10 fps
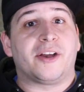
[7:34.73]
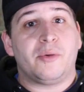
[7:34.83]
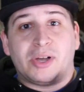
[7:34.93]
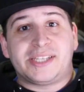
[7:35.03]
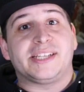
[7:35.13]
It
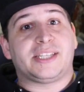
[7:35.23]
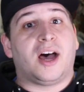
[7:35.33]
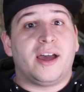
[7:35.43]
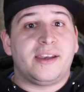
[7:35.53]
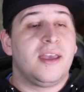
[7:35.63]
wasn't a
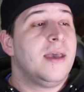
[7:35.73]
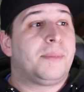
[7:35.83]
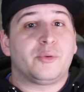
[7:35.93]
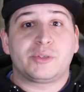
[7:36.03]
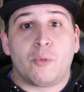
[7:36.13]
ton, but
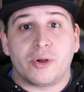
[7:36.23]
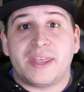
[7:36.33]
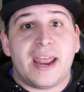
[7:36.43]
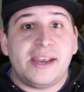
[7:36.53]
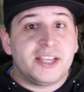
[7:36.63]
it was more than
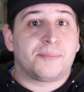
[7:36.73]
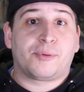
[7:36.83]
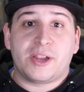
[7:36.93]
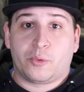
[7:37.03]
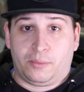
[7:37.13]
any of the
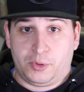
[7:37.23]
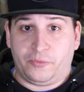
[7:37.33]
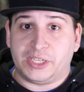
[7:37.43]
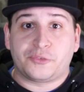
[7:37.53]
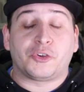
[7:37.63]
prequel
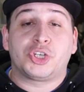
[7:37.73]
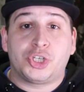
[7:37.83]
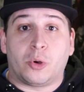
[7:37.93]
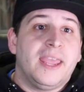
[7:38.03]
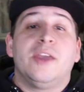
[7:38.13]
movies for sure.